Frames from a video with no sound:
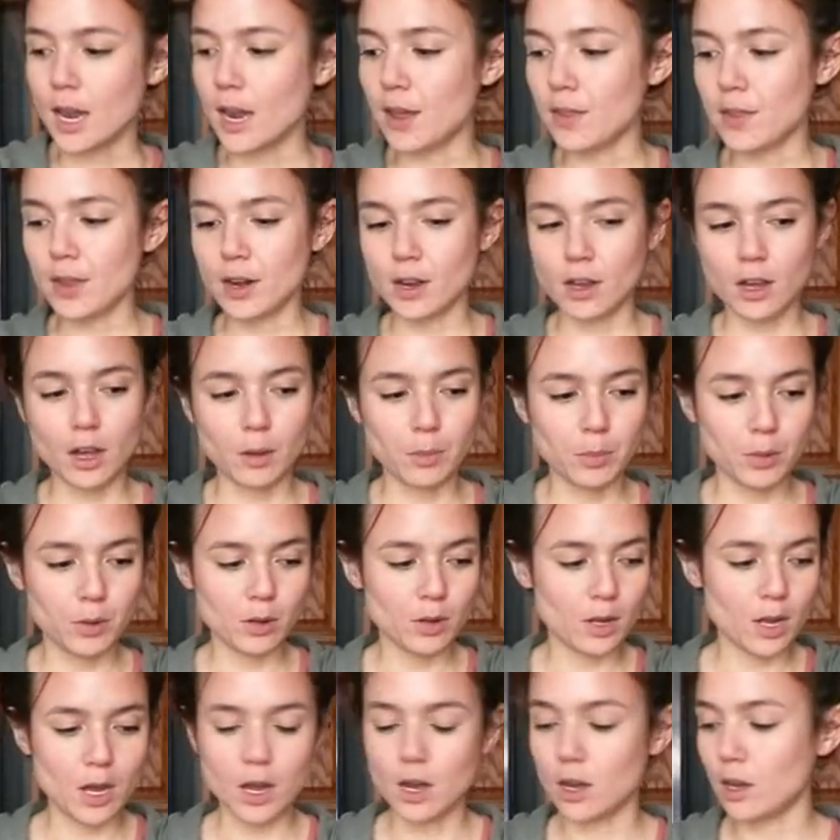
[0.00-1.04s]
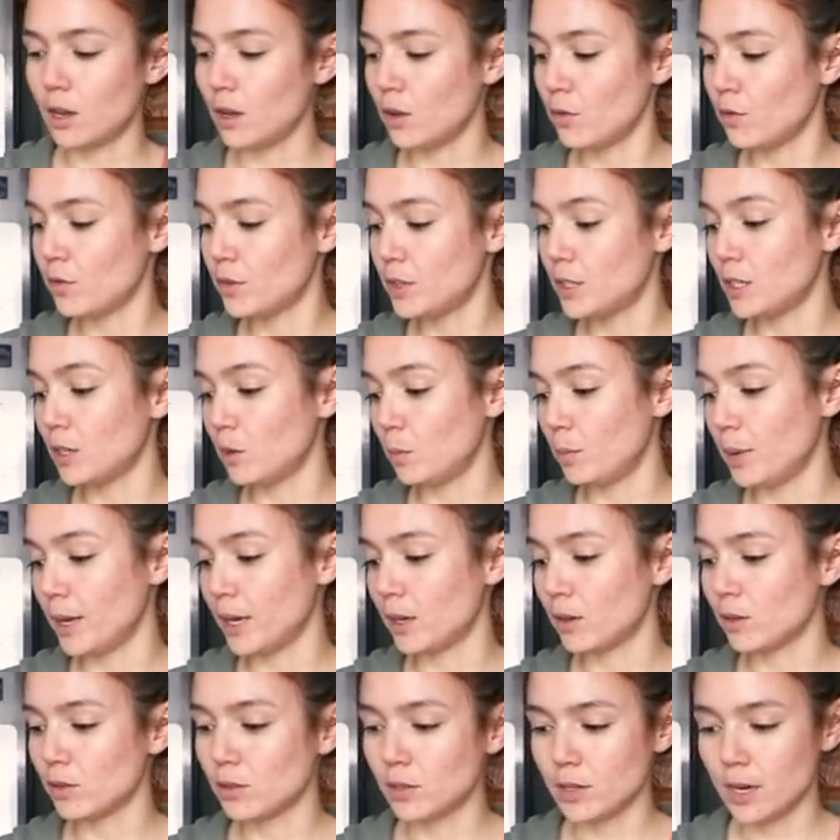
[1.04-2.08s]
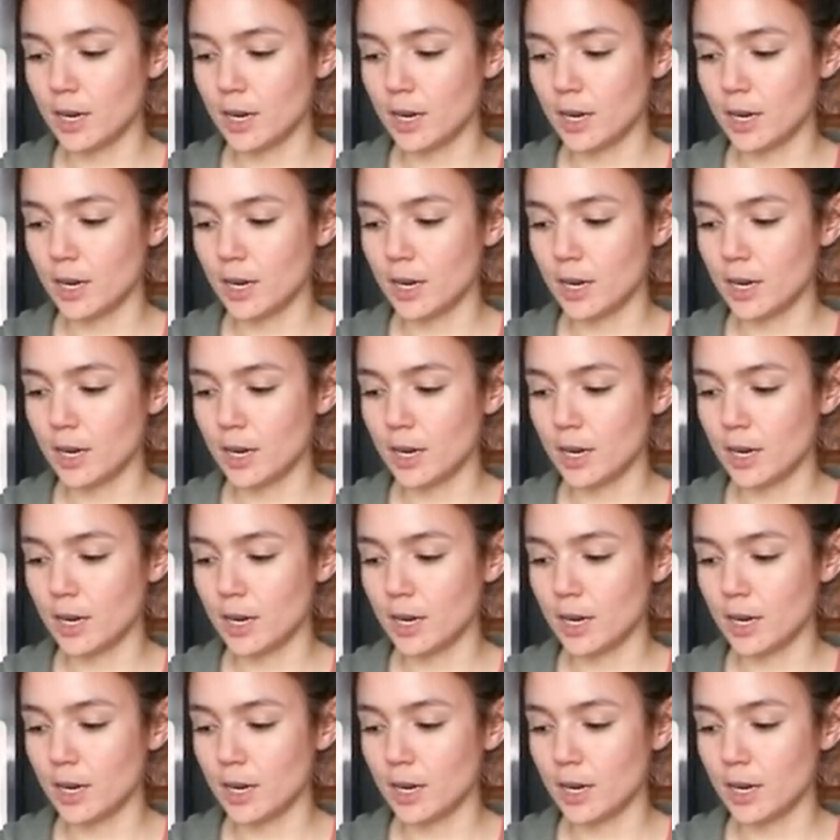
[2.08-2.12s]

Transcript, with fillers: and then a couple of dill pickles